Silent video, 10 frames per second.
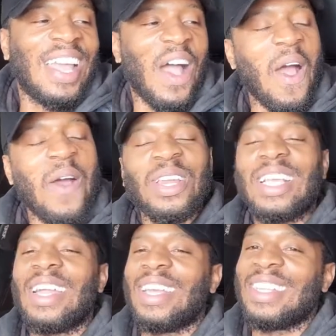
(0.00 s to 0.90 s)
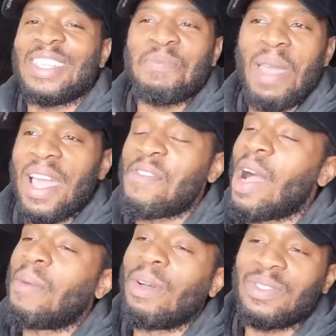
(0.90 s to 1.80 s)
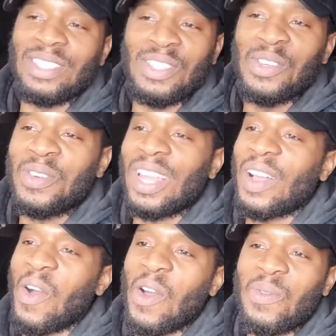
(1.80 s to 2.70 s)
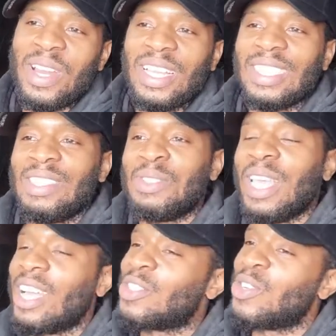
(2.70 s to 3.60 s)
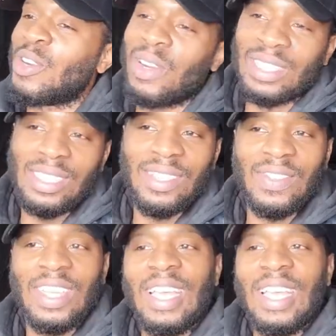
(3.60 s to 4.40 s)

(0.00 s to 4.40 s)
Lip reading: I already kind of got this bad vibe off this dude, like already, because he was extra aggressive.